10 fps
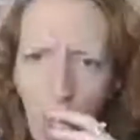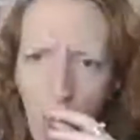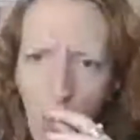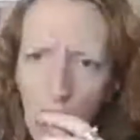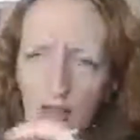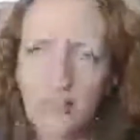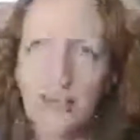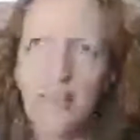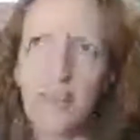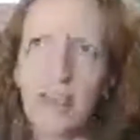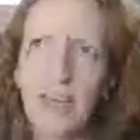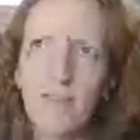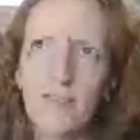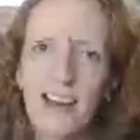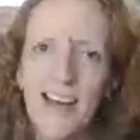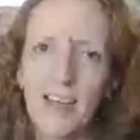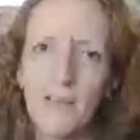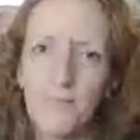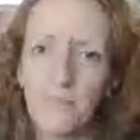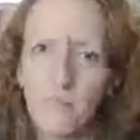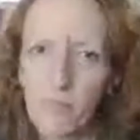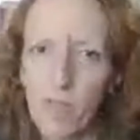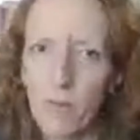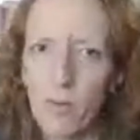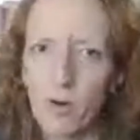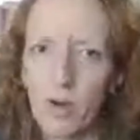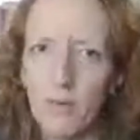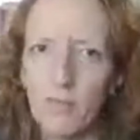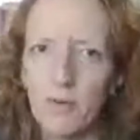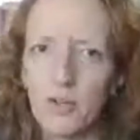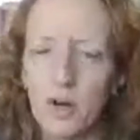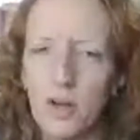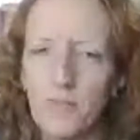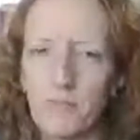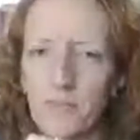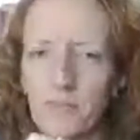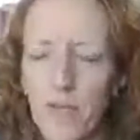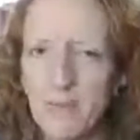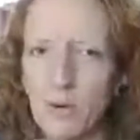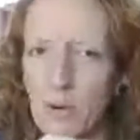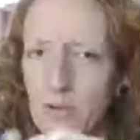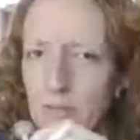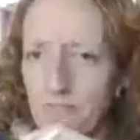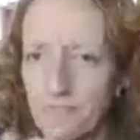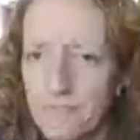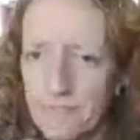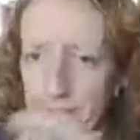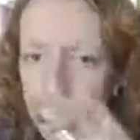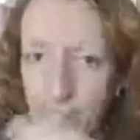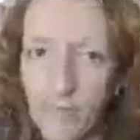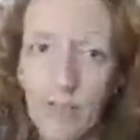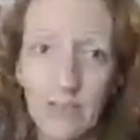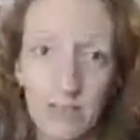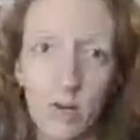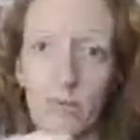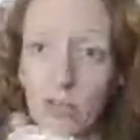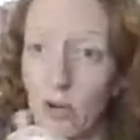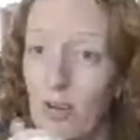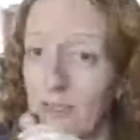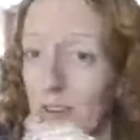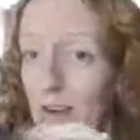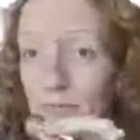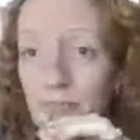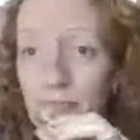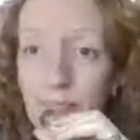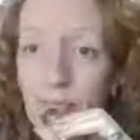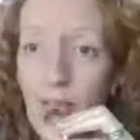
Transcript: Because Sevi gave Tiger a lesson in bunkers. They told me the story last night.